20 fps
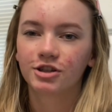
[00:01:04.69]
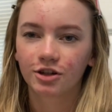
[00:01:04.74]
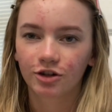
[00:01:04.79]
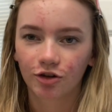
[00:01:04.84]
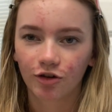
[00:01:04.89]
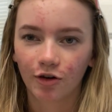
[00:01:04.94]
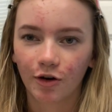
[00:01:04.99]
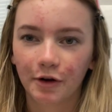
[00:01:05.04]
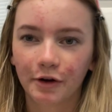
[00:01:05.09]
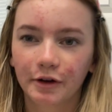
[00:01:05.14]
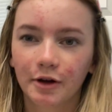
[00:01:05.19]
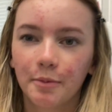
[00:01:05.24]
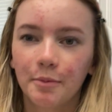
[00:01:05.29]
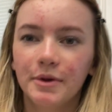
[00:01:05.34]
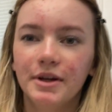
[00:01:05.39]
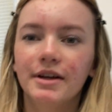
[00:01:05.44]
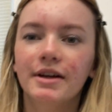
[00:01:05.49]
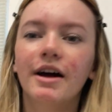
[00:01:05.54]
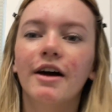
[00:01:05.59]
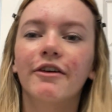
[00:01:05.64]
are growing on
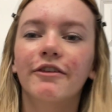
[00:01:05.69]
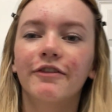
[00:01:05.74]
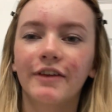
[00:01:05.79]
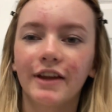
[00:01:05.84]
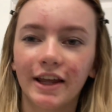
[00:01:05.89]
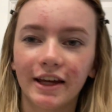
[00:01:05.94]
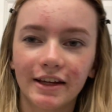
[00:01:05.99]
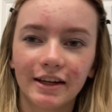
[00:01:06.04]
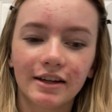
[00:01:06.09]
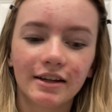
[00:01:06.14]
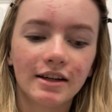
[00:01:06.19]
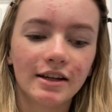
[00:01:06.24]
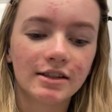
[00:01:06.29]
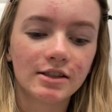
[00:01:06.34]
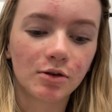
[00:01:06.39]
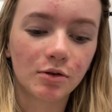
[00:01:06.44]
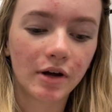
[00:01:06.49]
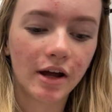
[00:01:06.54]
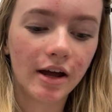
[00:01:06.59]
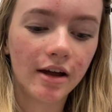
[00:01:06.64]
me. I feel like it's
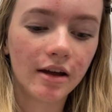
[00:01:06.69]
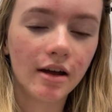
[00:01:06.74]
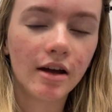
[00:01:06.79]
okay.